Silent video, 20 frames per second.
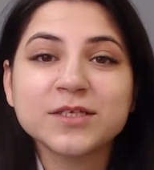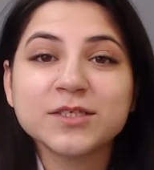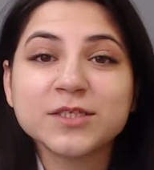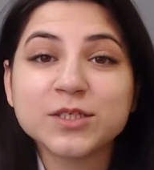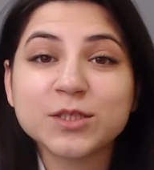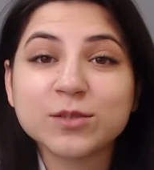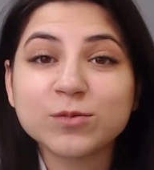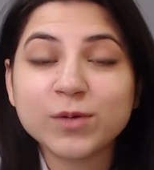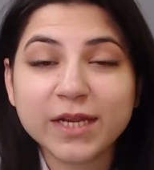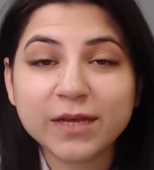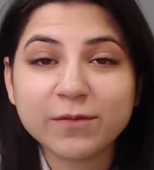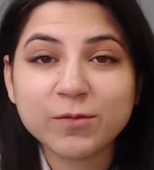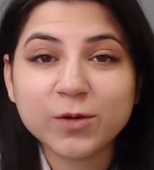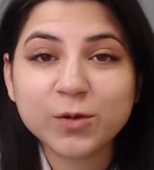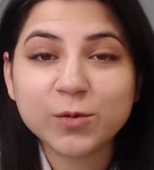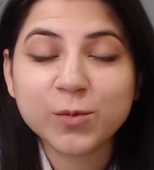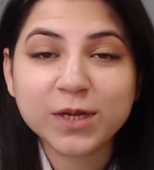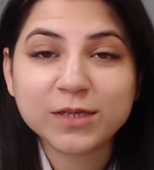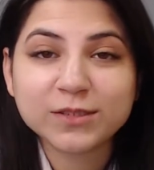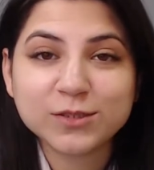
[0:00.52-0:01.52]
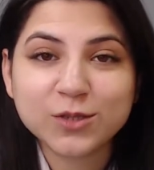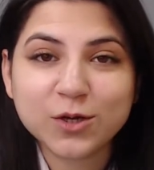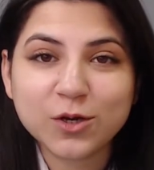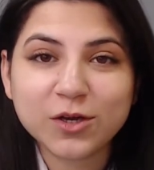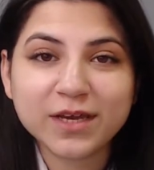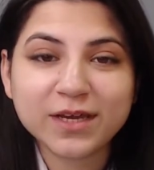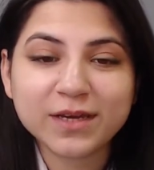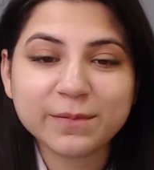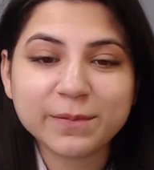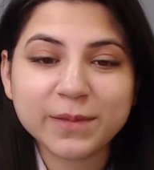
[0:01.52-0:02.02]
So whenever we are
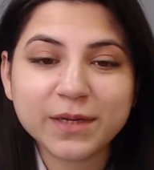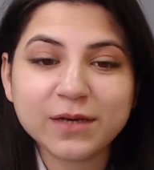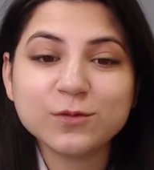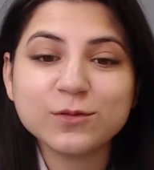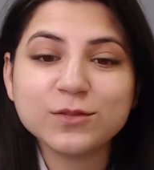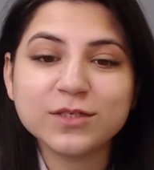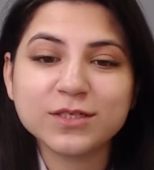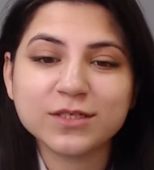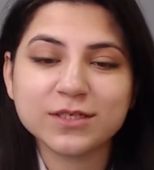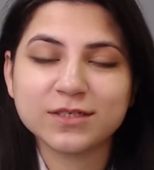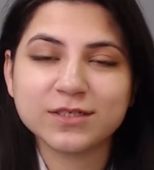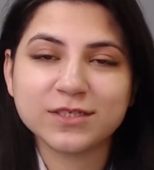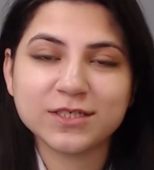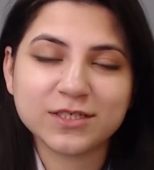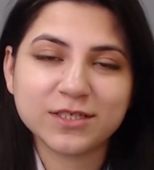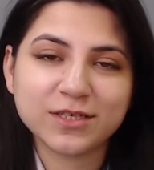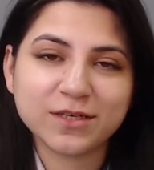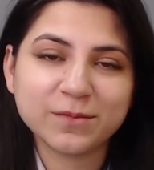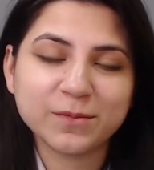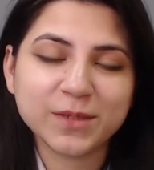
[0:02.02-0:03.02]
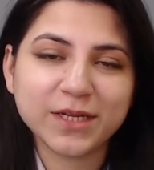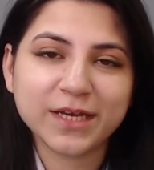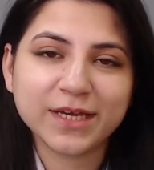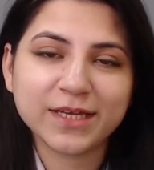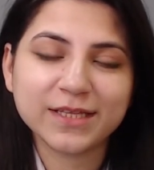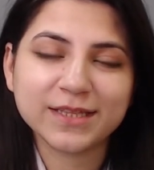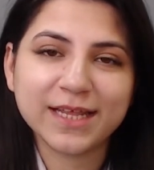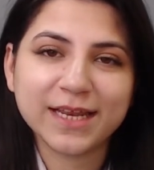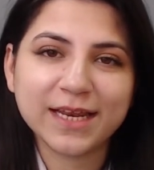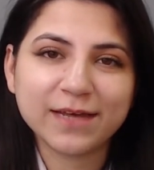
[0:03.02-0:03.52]
talking about
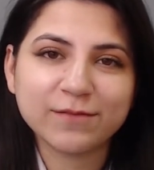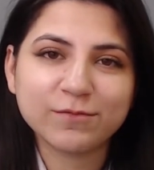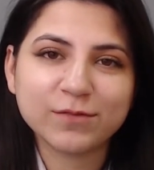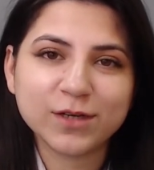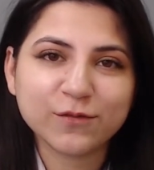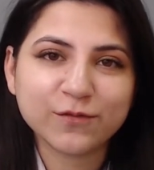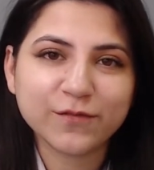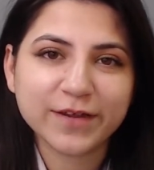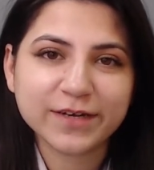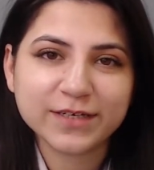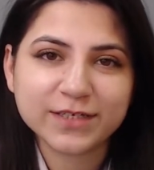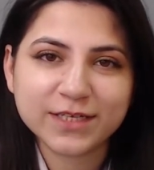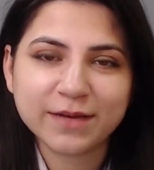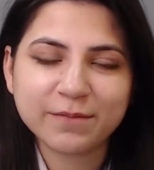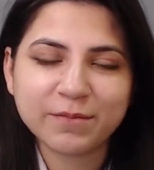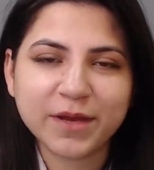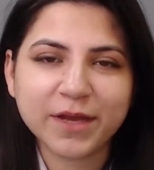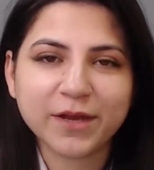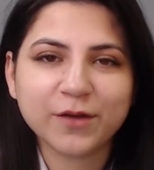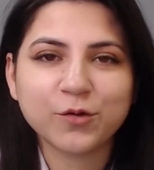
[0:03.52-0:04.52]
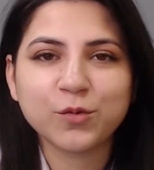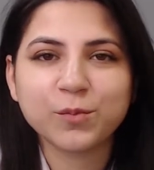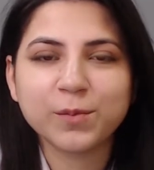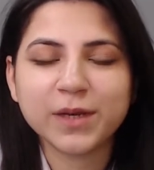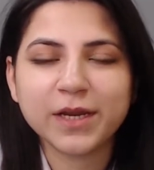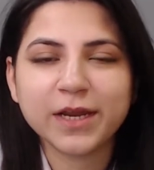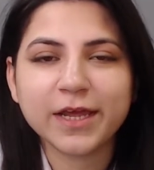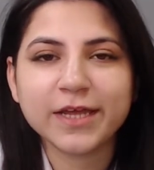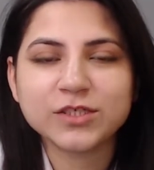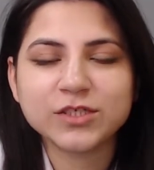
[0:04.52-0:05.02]
determining the level of
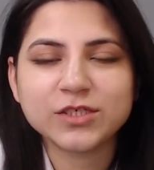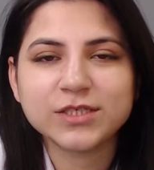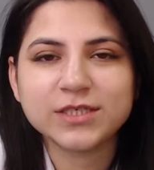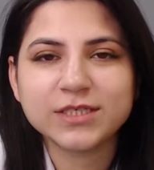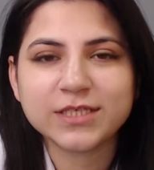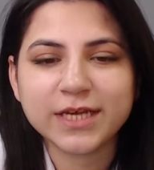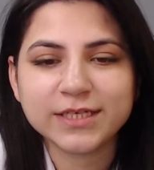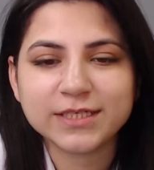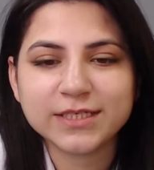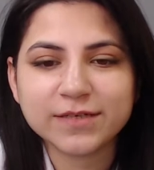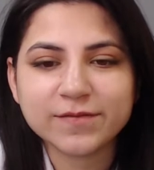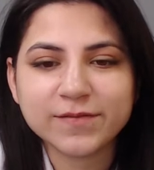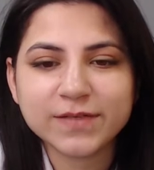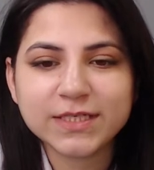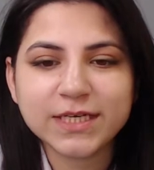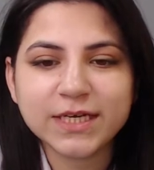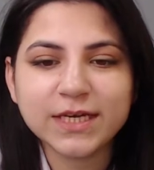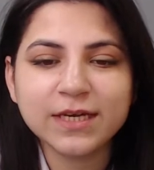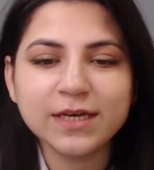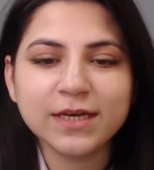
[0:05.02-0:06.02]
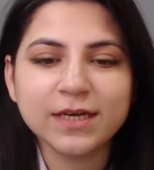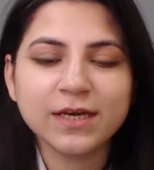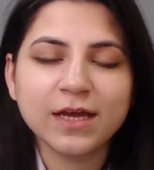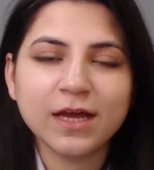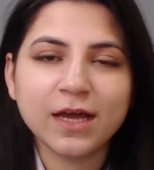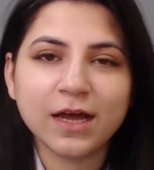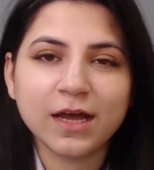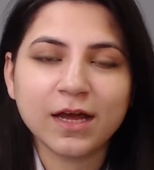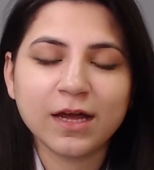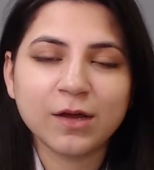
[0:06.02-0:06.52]
antimicrobial agents activity,
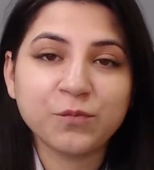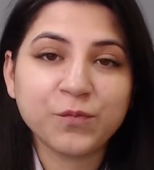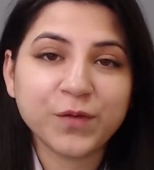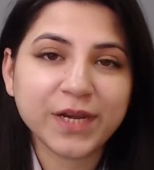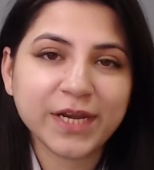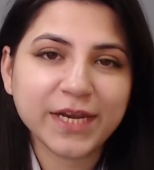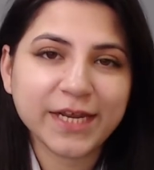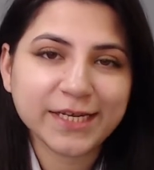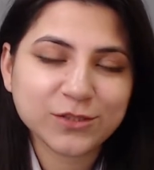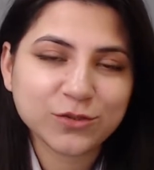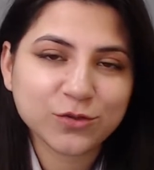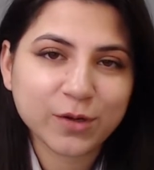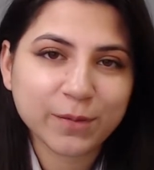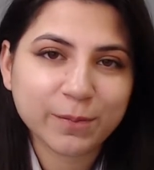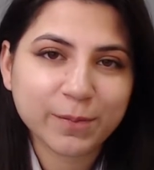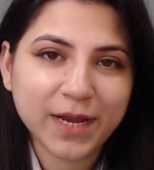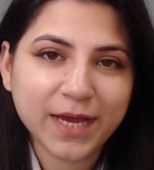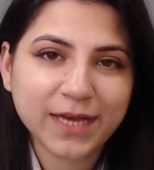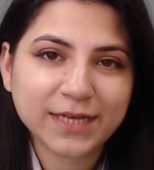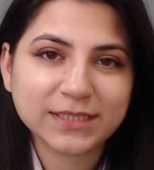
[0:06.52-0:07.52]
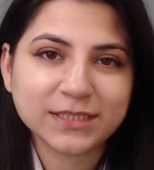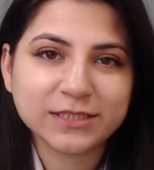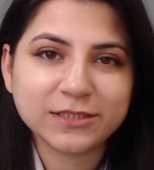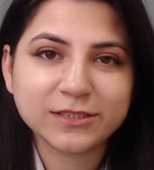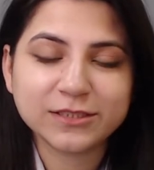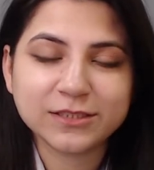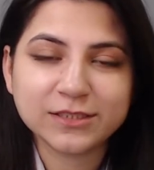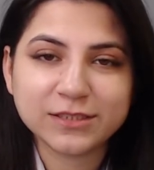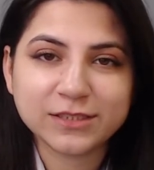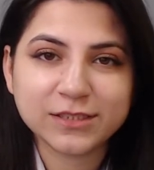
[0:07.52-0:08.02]
we need to apply
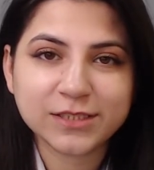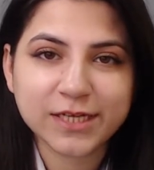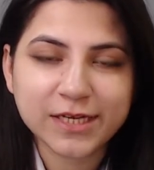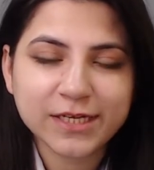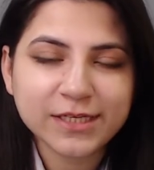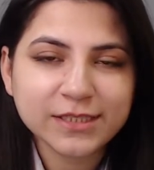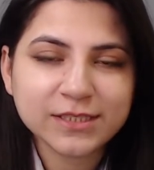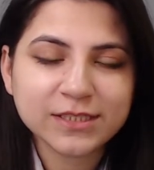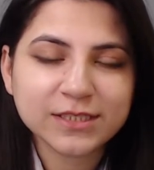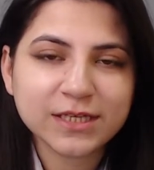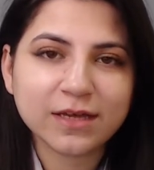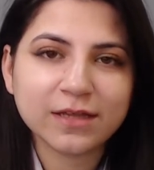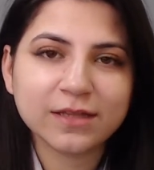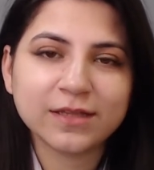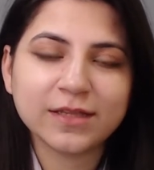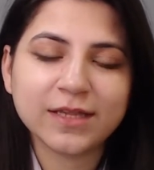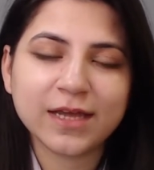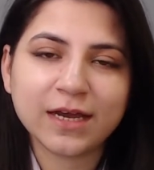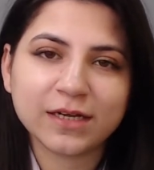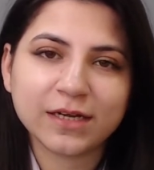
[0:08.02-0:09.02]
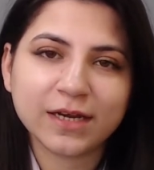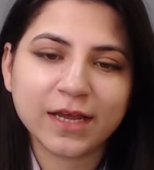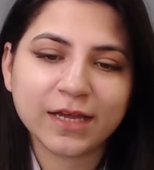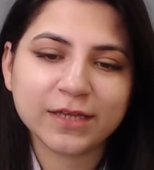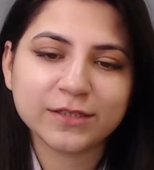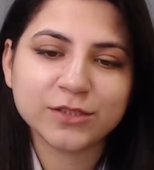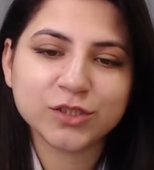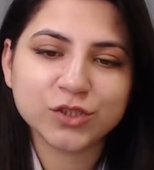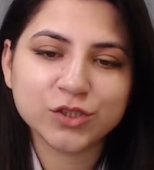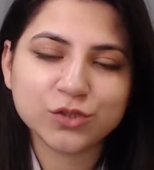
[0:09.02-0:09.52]
certain tests that
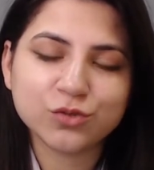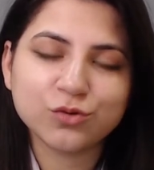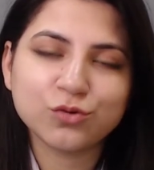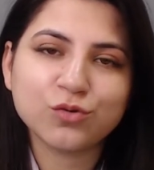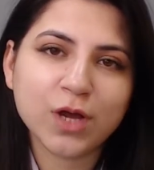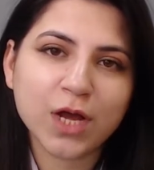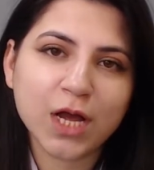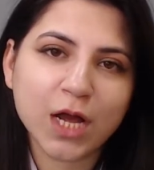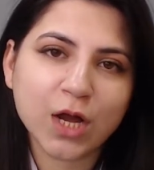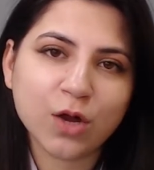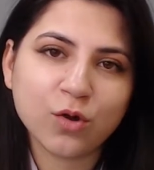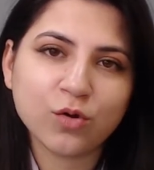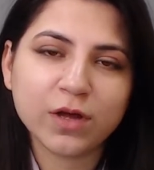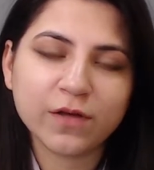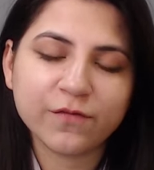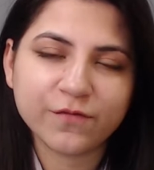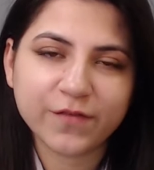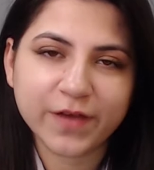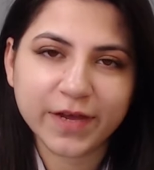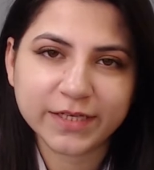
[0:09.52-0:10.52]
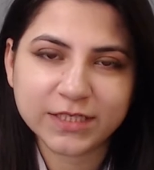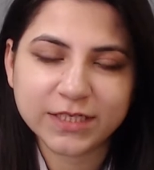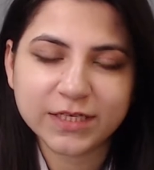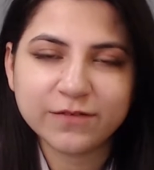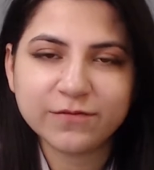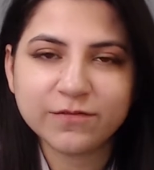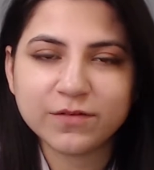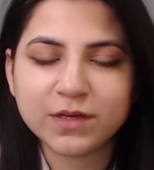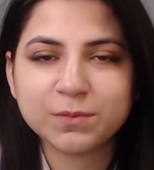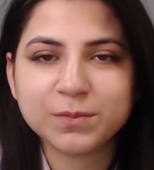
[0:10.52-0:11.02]
can show how
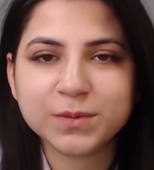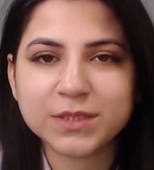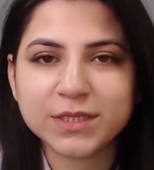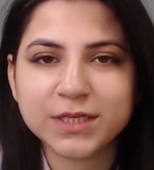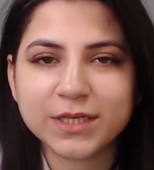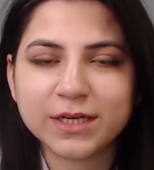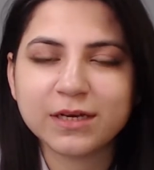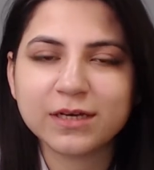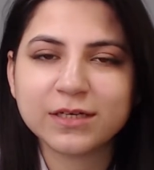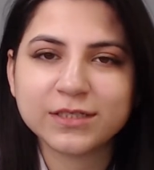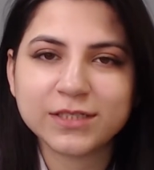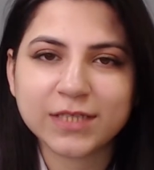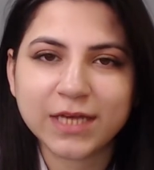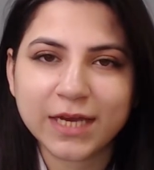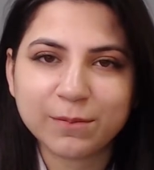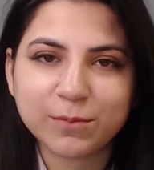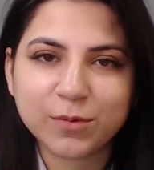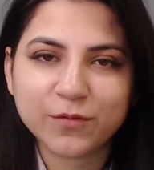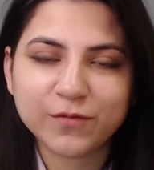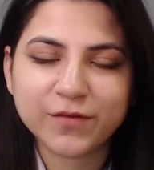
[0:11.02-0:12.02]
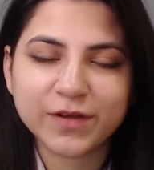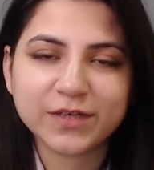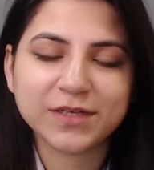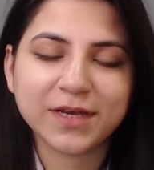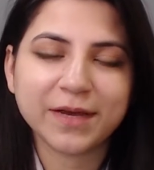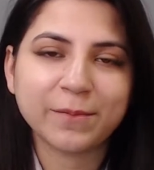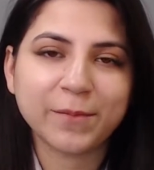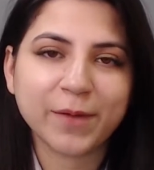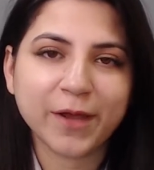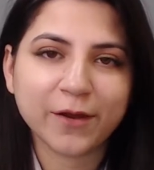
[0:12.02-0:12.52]
effective a particular type of
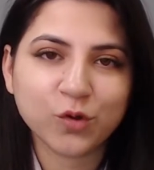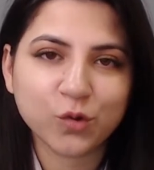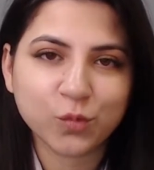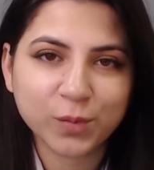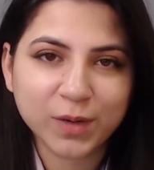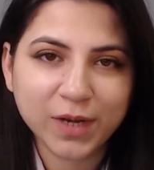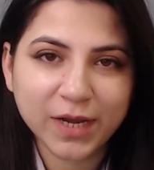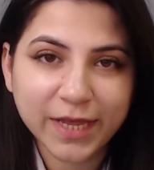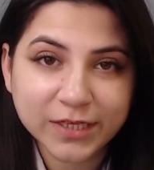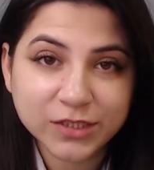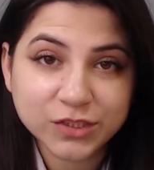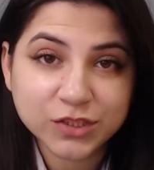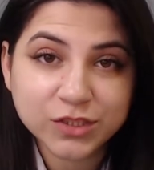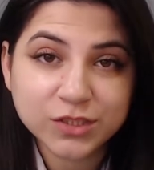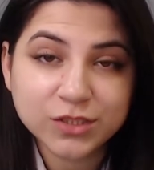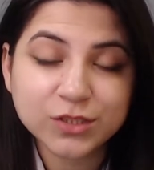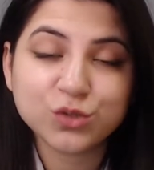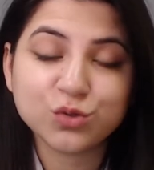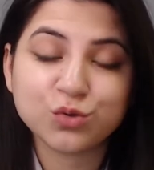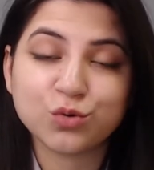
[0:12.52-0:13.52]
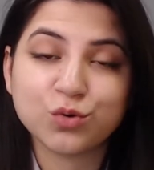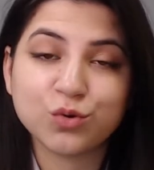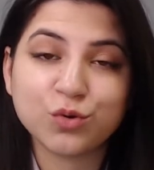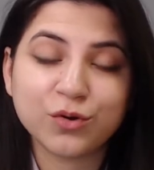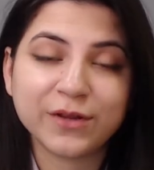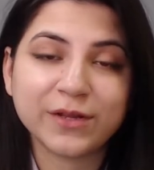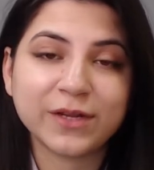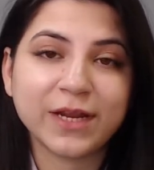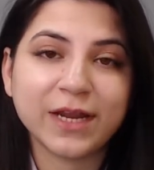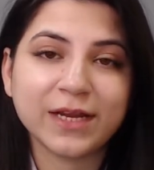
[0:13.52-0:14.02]
antimicrobial agent
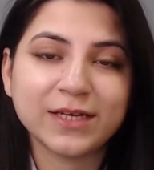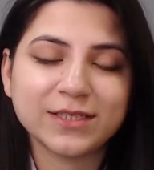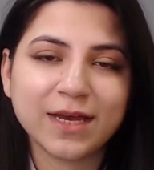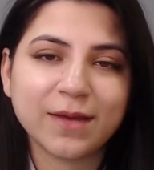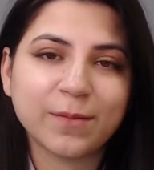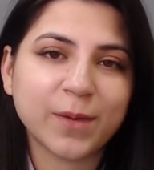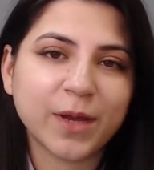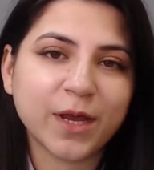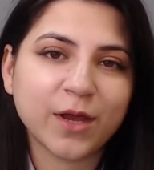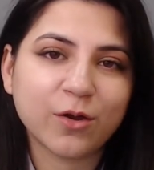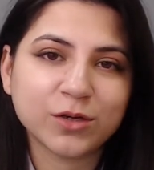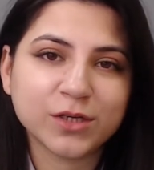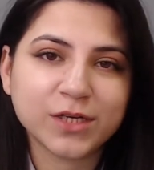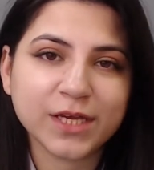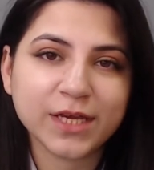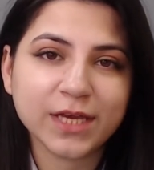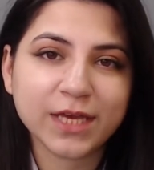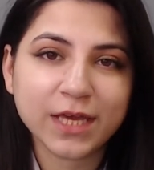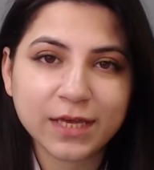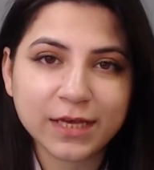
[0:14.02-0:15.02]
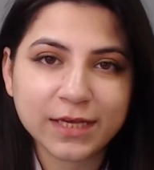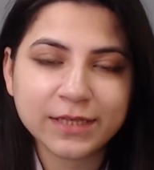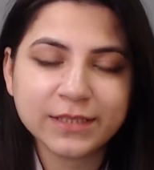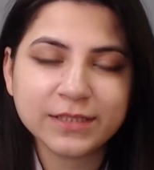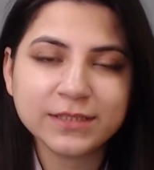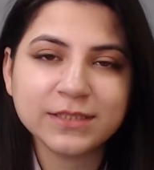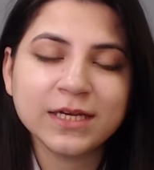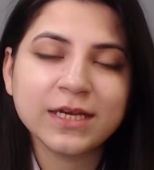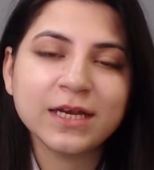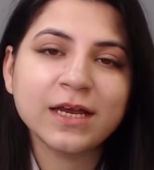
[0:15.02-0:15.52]
or an antibiotic is